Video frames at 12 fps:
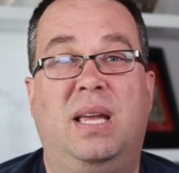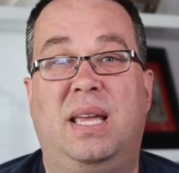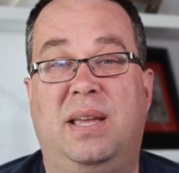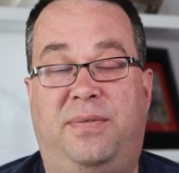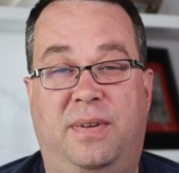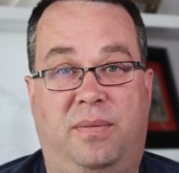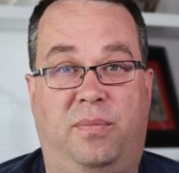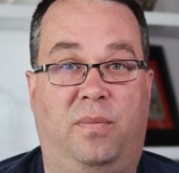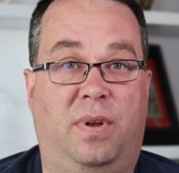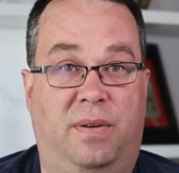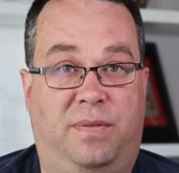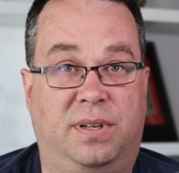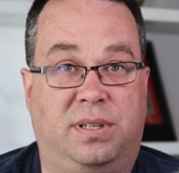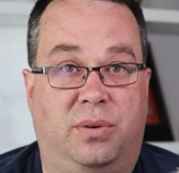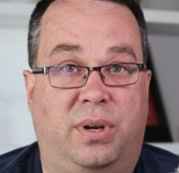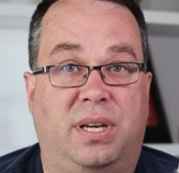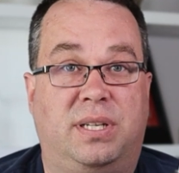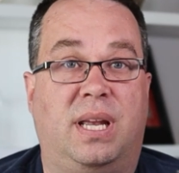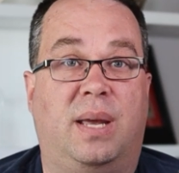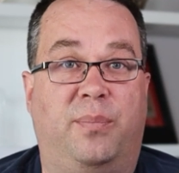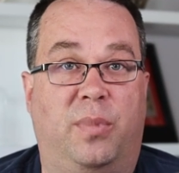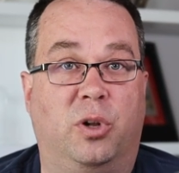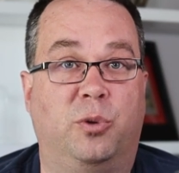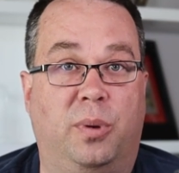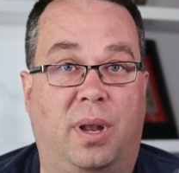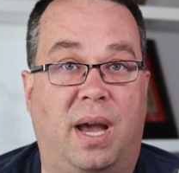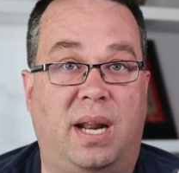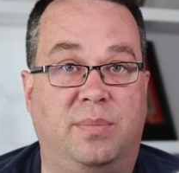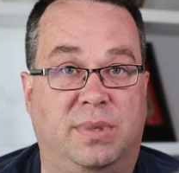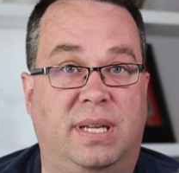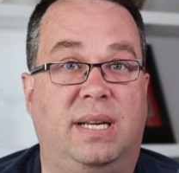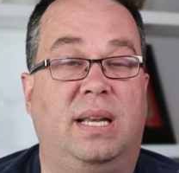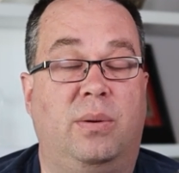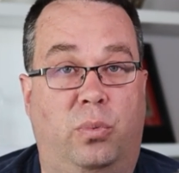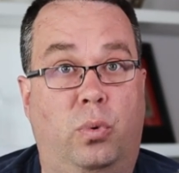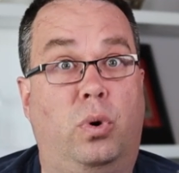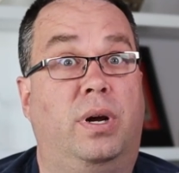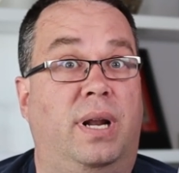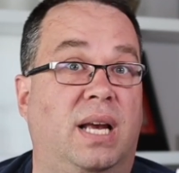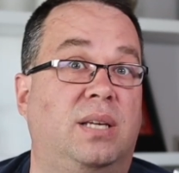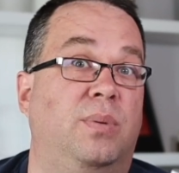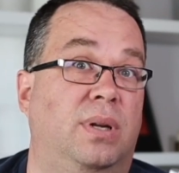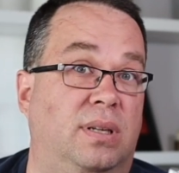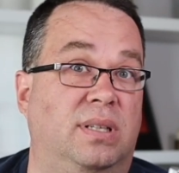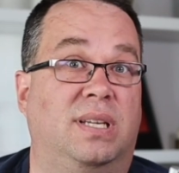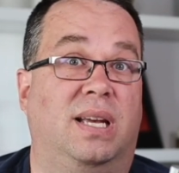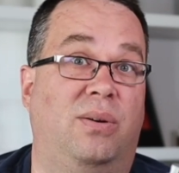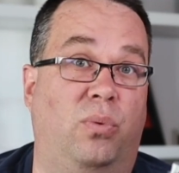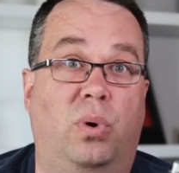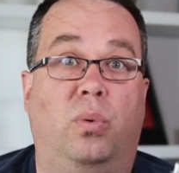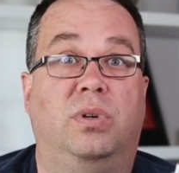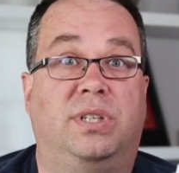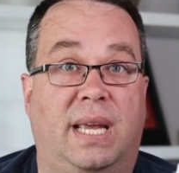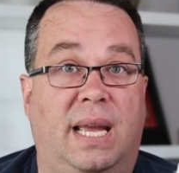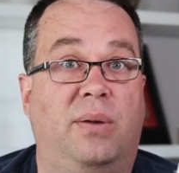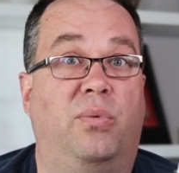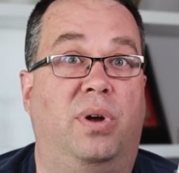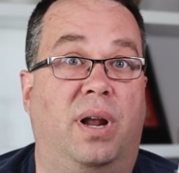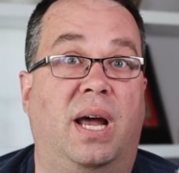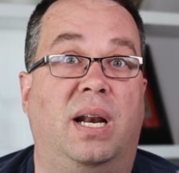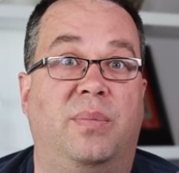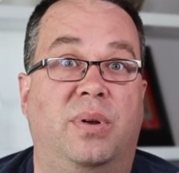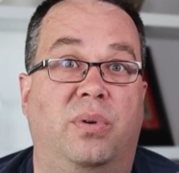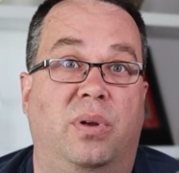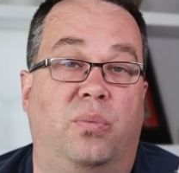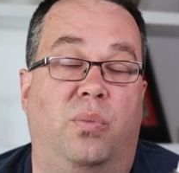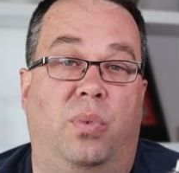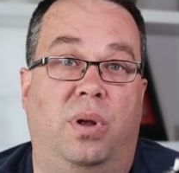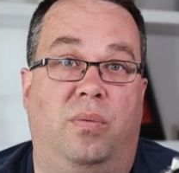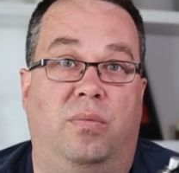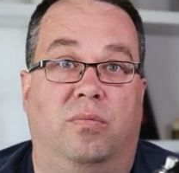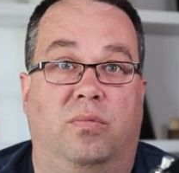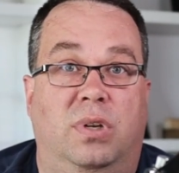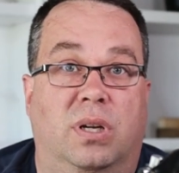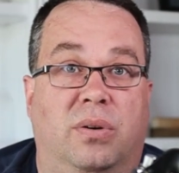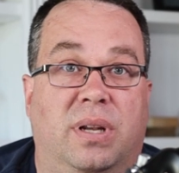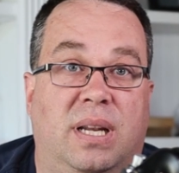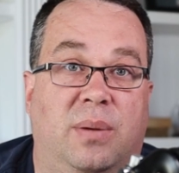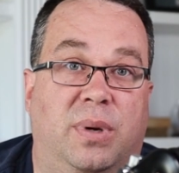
if it if this location had multiple items in it it would ask me to say what scan what item it, it, it you know needed.